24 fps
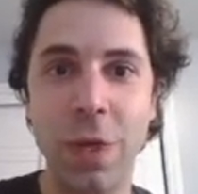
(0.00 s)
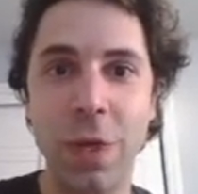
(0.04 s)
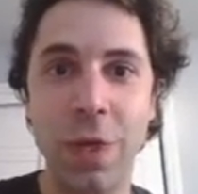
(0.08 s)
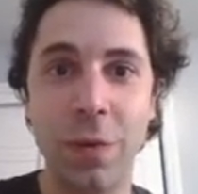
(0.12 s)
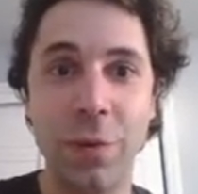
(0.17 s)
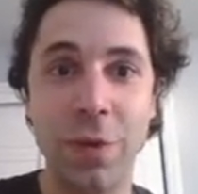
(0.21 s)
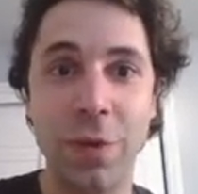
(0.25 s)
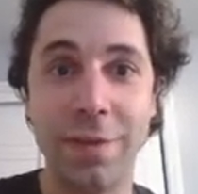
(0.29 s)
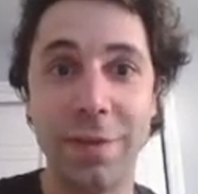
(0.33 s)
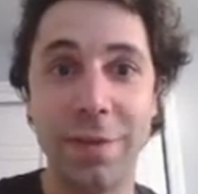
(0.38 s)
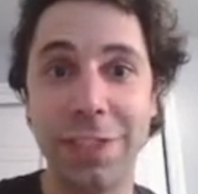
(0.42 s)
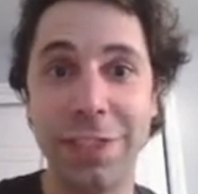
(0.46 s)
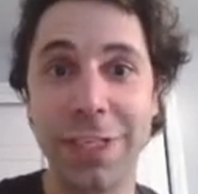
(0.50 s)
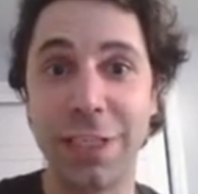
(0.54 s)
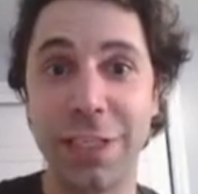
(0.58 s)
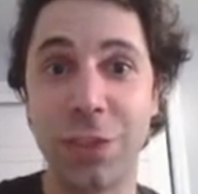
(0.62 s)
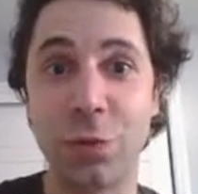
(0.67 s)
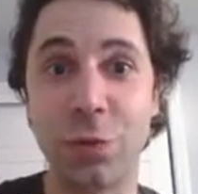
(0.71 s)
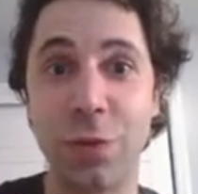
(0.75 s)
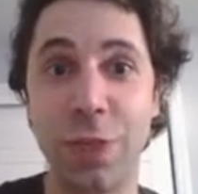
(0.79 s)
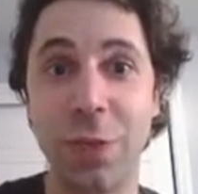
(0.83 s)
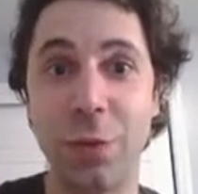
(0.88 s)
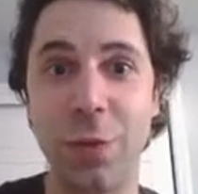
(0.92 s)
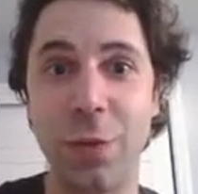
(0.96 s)
if you have a
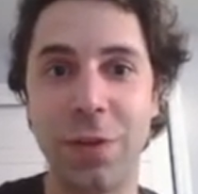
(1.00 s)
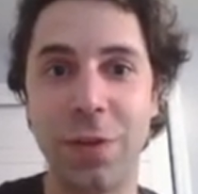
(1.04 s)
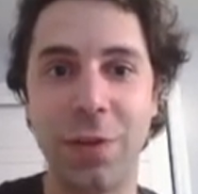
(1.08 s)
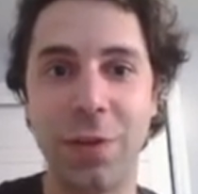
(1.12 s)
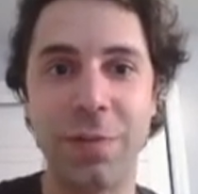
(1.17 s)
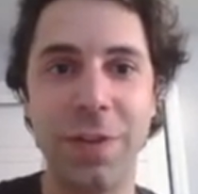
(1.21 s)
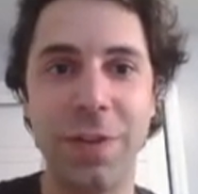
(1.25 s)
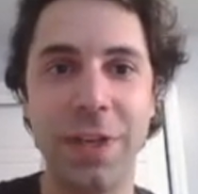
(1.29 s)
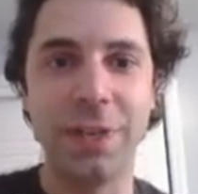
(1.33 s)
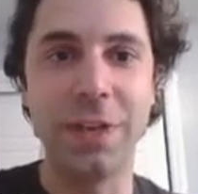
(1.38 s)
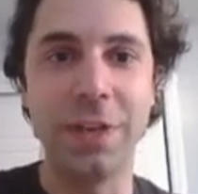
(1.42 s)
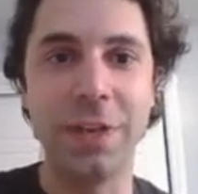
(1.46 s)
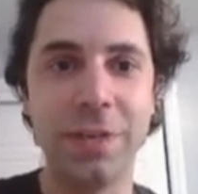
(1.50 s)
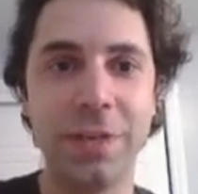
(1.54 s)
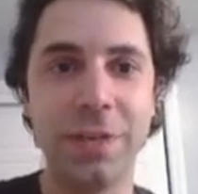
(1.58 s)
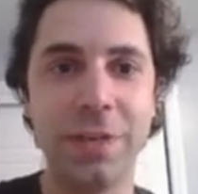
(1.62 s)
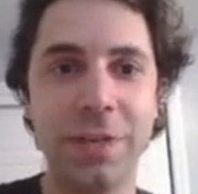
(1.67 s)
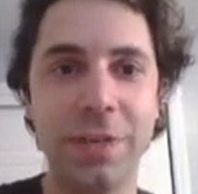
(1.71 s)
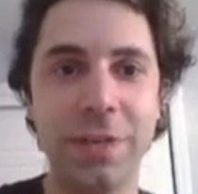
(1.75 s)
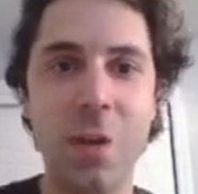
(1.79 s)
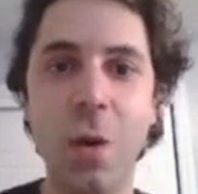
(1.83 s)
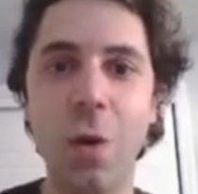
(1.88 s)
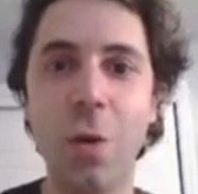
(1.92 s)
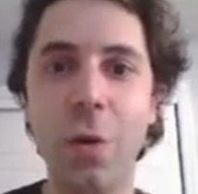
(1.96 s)
touchscreen with your finger
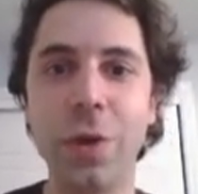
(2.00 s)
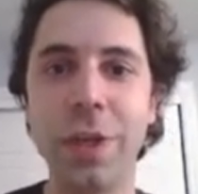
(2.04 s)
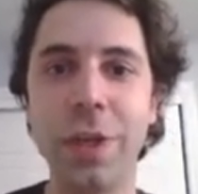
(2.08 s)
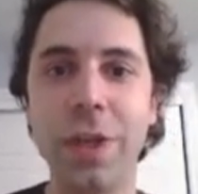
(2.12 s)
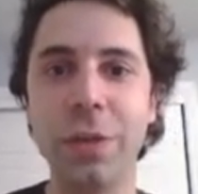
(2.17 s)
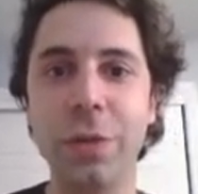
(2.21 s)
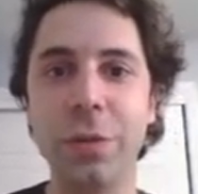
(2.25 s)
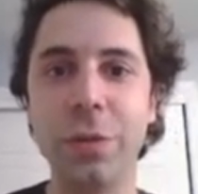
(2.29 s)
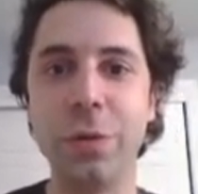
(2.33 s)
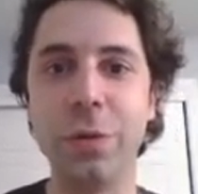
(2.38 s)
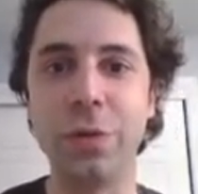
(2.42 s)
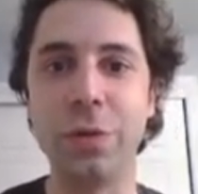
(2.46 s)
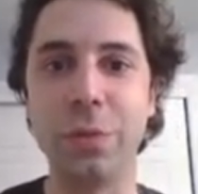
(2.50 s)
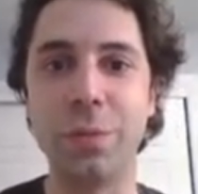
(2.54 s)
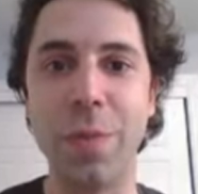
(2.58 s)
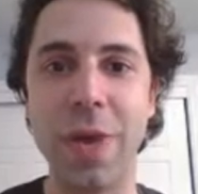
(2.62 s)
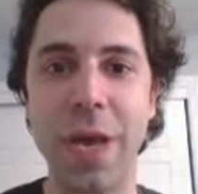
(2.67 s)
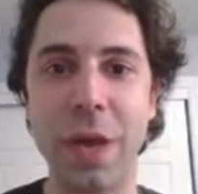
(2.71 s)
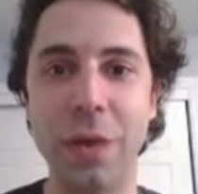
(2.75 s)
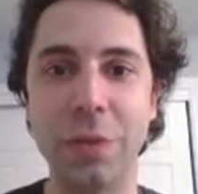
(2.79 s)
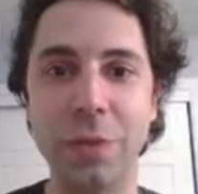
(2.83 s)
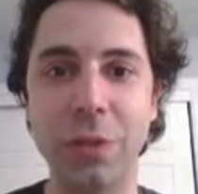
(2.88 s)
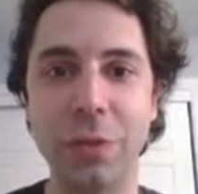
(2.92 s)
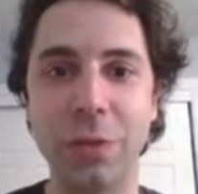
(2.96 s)
or you can use your
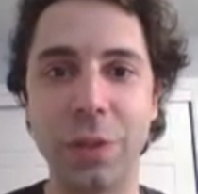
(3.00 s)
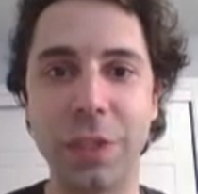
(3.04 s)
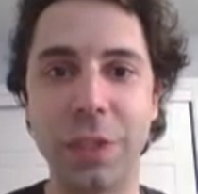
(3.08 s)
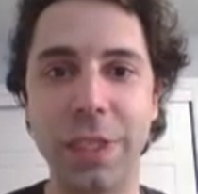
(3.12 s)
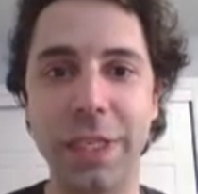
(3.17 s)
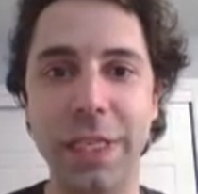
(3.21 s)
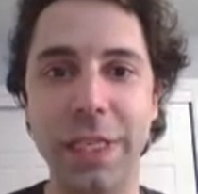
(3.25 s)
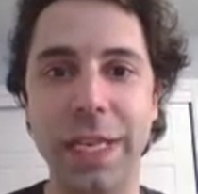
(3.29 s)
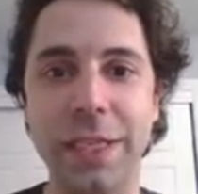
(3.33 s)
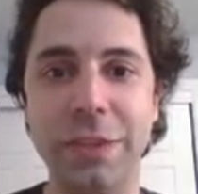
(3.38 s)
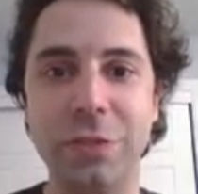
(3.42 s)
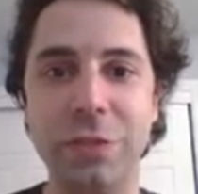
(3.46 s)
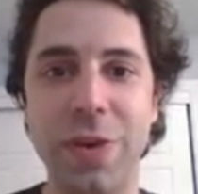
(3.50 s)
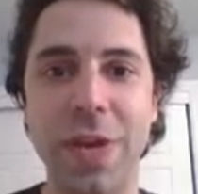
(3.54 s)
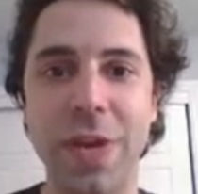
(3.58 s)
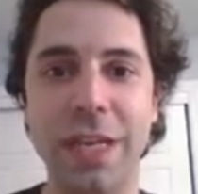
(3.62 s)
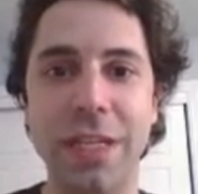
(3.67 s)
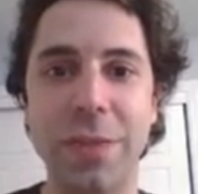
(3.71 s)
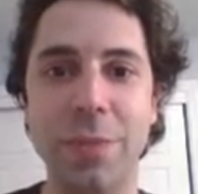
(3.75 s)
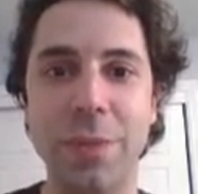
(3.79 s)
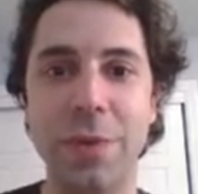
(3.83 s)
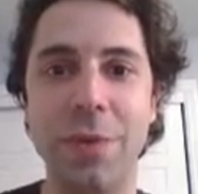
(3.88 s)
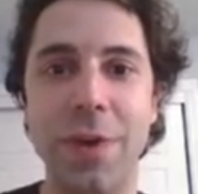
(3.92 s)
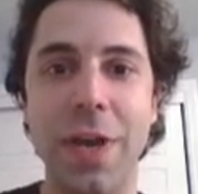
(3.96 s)
mouse to click and
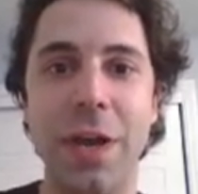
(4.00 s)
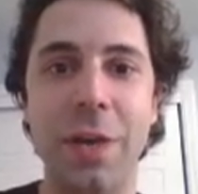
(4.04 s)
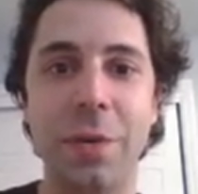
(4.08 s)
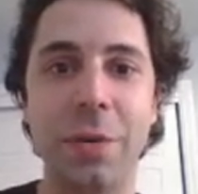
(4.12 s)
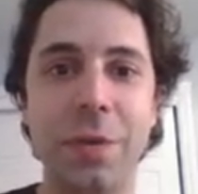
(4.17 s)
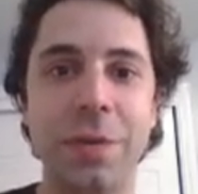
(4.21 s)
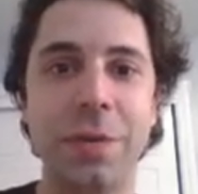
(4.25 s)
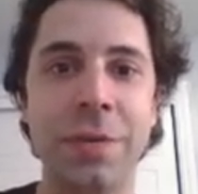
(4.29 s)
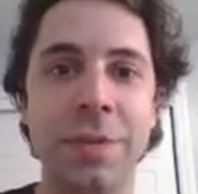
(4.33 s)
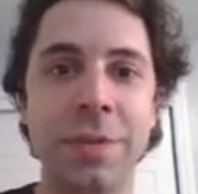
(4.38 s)
drag them around.